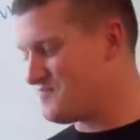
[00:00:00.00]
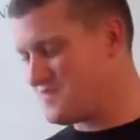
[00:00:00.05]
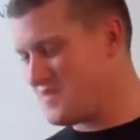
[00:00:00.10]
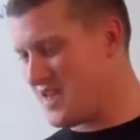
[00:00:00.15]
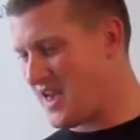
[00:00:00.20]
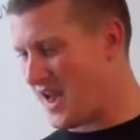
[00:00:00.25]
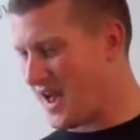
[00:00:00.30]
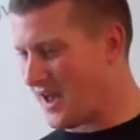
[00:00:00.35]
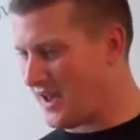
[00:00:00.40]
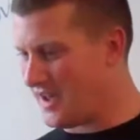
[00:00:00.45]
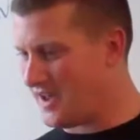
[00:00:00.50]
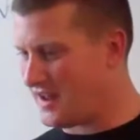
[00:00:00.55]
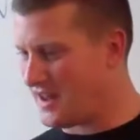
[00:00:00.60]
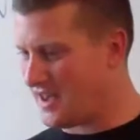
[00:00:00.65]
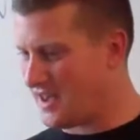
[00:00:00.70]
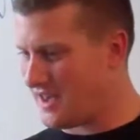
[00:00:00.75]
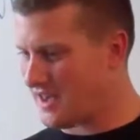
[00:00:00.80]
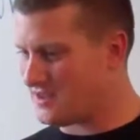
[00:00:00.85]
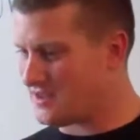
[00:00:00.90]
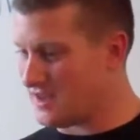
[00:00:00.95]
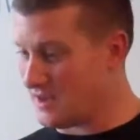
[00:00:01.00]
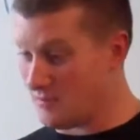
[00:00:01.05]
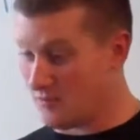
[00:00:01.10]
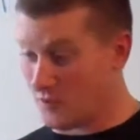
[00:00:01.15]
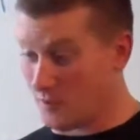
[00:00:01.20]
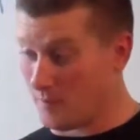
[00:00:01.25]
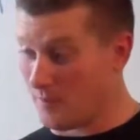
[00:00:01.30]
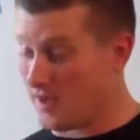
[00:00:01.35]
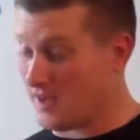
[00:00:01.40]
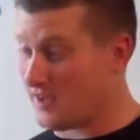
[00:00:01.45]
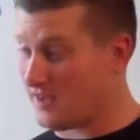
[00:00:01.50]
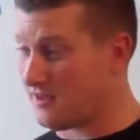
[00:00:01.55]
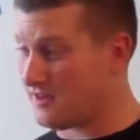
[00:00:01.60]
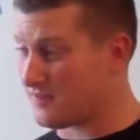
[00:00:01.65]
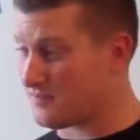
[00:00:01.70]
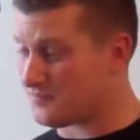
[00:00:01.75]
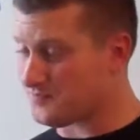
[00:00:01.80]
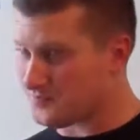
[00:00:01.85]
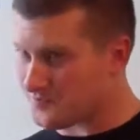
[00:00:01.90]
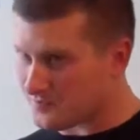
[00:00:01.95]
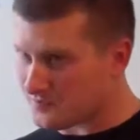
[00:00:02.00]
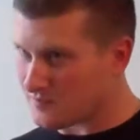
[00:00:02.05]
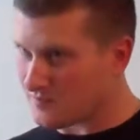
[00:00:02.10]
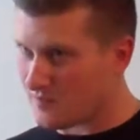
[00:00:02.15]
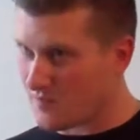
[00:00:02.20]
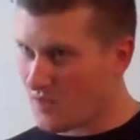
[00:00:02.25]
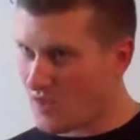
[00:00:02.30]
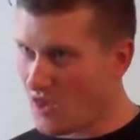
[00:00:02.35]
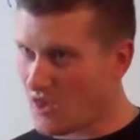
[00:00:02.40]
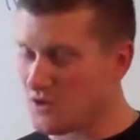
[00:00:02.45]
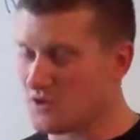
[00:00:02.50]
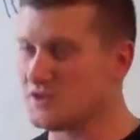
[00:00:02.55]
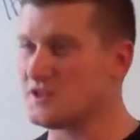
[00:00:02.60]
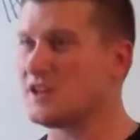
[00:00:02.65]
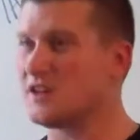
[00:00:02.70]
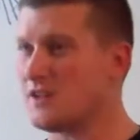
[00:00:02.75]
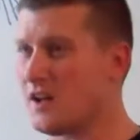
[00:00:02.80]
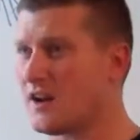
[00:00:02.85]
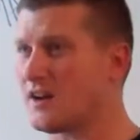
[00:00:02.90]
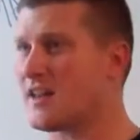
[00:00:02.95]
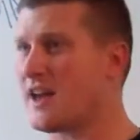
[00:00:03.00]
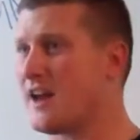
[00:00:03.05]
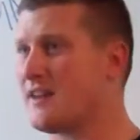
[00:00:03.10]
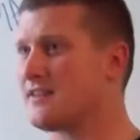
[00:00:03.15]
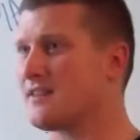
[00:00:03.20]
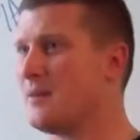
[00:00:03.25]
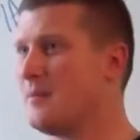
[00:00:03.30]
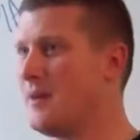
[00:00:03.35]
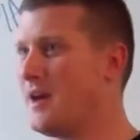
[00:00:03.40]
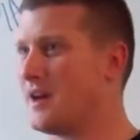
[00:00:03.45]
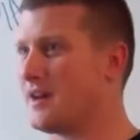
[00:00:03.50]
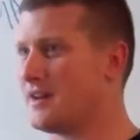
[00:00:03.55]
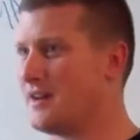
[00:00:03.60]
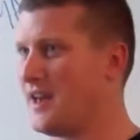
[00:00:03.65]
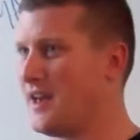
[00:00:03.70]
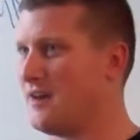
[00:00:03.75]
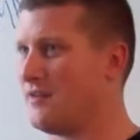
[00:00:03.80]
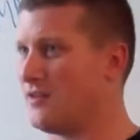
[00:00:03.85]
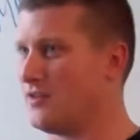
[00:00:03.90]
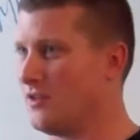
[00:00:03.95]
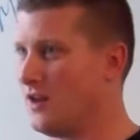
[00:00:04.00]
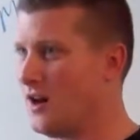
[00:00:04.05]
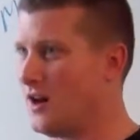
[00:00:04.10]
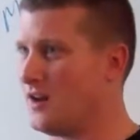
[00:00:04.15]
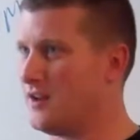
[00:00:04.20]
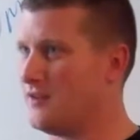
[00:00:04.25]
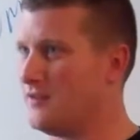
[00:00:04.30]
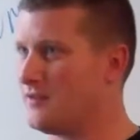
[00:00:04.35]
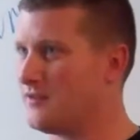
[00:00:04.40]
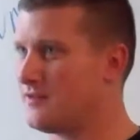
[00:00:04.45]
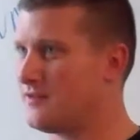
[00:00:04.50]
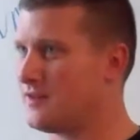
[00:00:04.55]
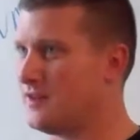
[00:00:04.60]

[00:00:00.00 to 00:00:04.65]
Yeah, and for me, you see a lot of guys come back and they have a lot of